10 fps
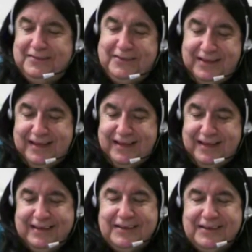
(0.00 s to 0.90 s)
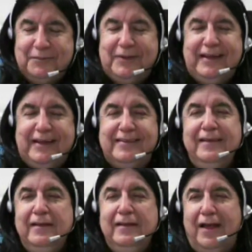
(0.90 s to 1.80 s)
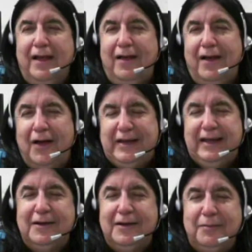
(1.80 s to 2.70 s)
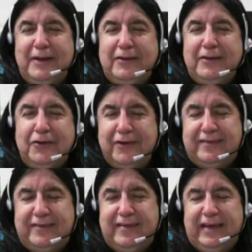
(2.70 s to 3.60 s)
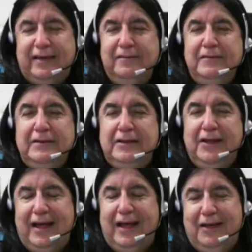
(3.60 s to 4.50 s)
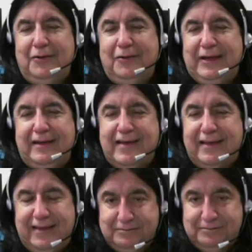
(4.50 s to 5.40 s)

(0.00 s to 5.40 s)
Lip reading: complete harmony, in complete unity with each other.